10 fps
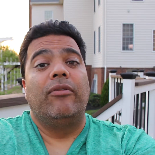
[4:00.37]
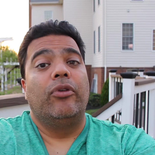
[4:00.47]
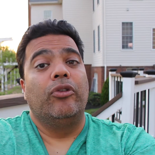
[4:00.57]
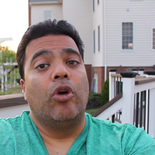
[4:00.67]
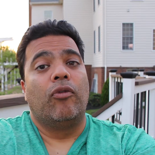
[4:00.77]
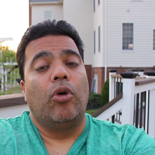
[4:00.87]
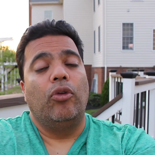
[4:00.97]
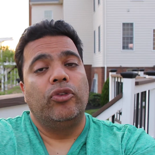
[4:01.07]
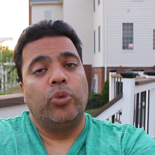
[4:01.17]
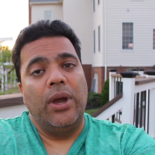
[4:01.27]
for his
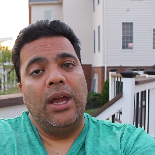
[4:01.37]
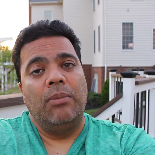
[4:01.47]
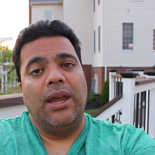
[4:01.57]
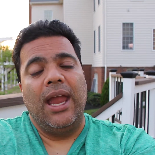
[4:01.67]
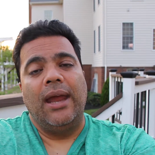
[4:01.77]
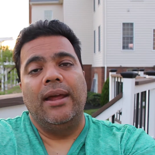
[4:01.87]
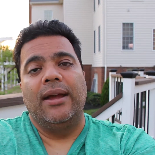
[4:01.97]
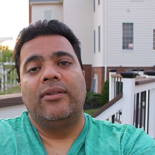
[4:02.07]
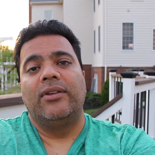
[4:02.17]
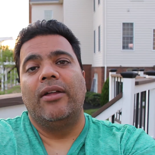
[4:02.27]
overall swing
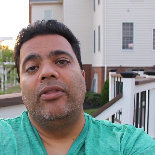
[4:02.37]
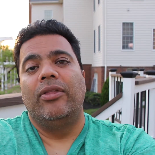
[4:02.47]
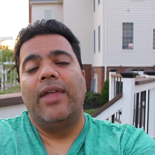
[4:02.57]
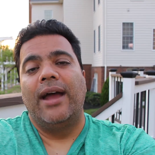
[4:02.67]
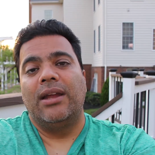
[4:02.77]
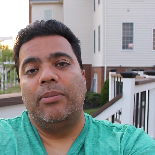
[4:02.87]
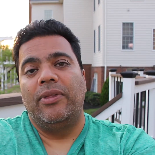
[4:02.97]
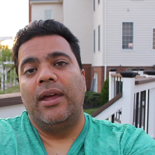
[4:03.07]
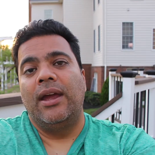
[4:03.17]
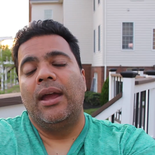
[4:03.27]
mechanics, that type
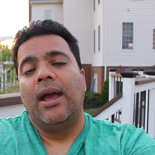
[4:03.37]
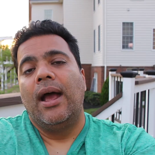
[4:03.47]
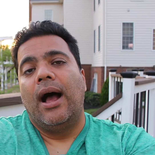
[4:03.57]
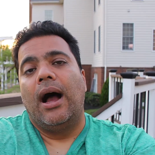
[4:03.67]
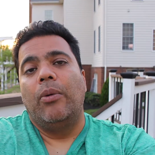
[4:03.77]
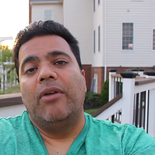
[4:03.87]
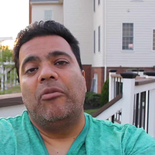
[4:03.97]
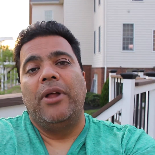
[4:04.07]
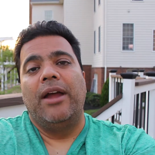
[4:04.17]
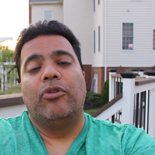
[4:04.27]
of thing. We have
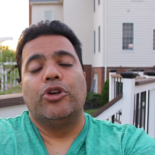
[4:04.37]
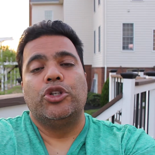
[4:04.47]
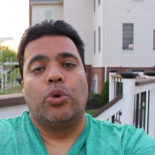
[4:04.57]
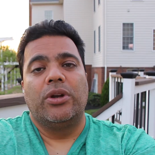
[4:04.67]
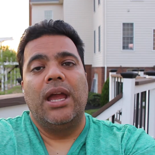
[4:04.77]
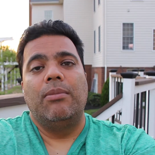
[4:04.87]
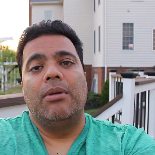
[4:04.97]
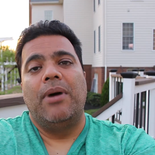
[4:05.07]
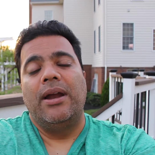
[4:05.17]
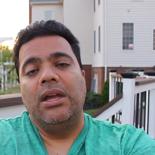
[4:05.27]
a plan for his short game
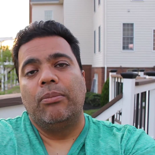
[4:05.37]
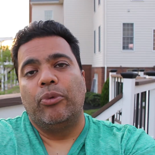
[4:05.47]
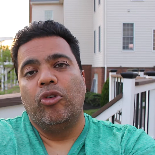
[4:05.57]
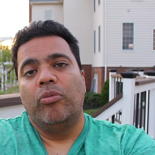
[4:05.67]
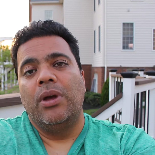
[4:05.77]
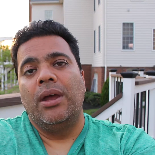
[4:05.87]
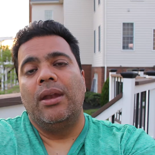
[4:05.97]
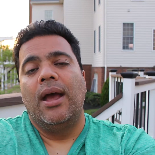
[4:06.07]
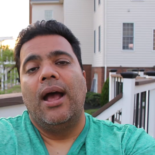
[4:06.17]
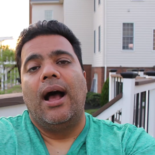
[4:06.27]
and putting
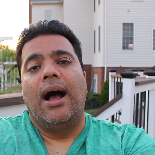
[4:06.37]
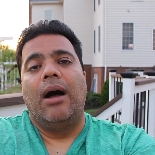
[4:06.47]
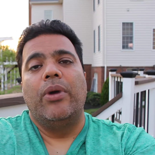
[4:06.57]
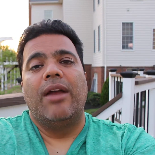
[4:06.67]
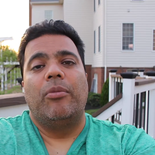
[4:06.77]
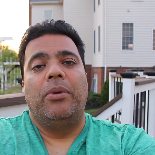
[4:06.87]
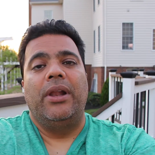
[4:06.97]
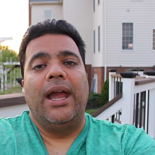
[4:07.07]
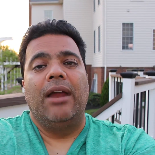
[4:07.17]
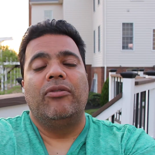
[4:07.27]
improvement. We have a
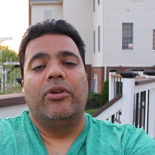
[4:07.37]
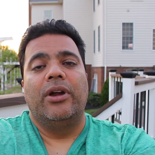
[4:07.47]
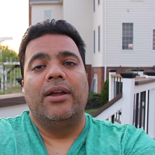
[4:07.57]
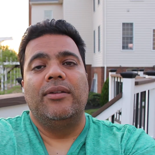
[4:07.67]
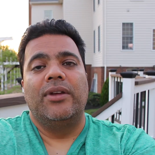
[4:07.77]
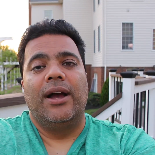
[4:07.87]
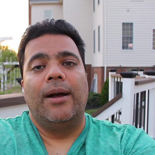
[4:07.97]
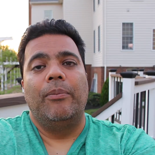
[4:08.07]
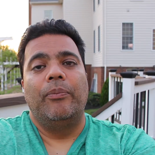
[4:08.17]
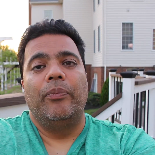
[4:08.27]
plan for his
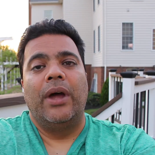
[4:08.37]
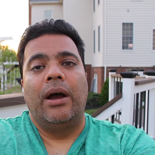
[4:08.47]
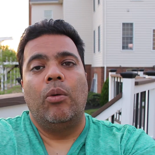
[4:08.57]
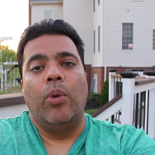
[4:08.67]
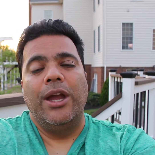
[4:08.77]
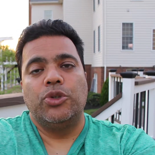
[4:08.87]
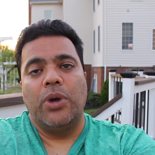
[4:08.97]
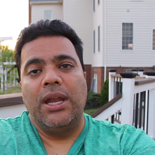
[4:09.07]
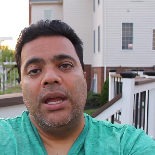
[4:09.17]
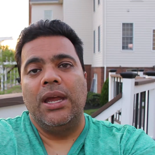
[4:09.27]
weight
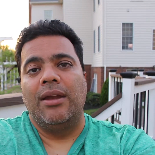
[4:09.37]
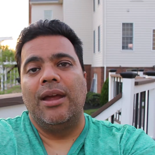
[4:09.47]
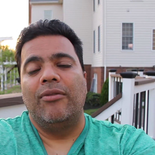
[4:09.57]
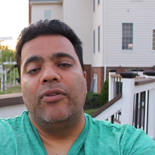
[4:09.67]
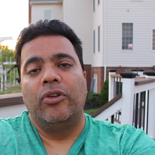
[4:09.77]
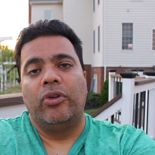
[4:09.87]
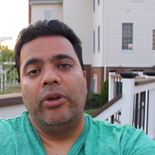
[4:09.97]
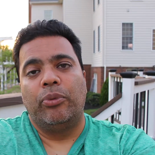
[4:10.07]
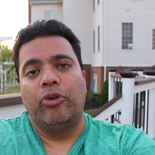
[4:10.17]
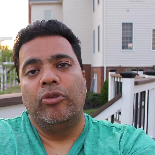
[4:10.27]
training and
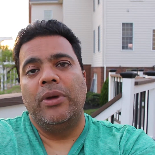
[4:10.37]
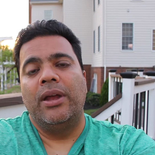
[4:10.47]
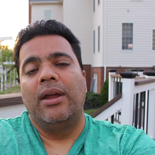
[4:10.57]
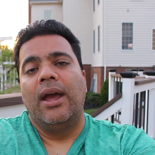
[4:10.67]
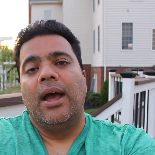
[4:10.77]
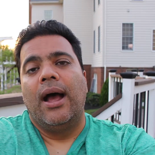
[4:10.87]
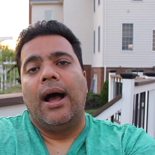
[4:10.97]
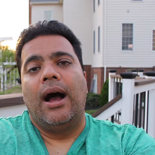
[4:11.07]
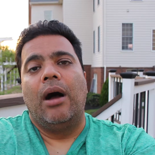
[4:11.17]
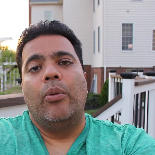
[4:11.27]
physical improvement.
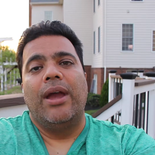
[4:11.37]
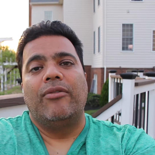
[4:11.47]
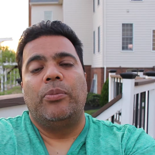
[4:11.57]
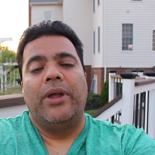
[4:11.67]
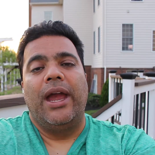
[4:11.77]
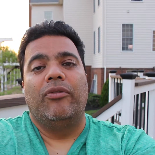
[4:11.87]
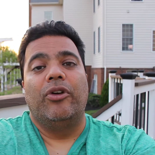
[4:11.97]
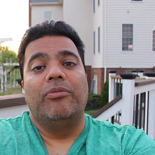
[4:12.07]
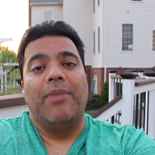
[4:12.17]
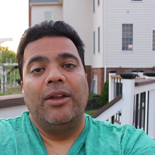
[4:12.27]
We have a plan
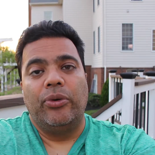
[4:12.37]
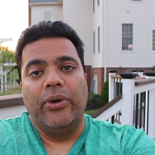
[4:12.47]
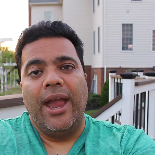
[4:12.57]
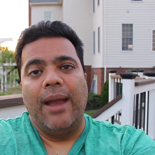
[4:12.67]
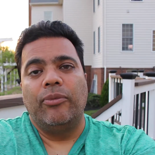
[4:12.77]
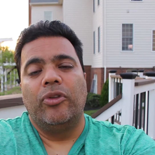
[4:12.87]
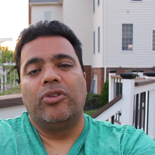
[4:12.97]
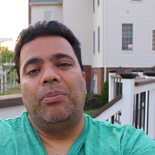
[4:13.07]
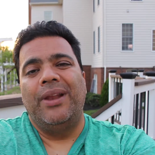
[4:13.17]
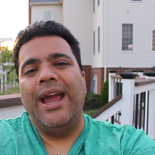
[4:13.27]
for his mental game. So
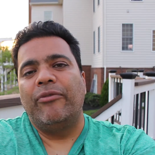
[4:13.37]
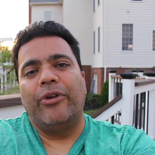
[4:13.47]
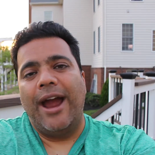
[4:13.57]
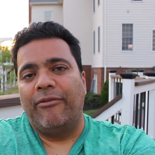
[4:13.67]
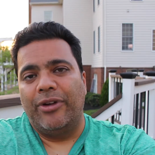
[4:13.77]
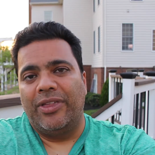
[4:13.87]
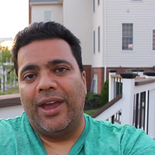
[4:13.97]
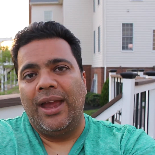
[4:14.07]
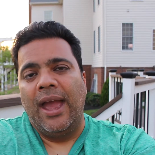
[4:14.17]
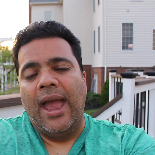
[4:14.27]
there's a plan for everything.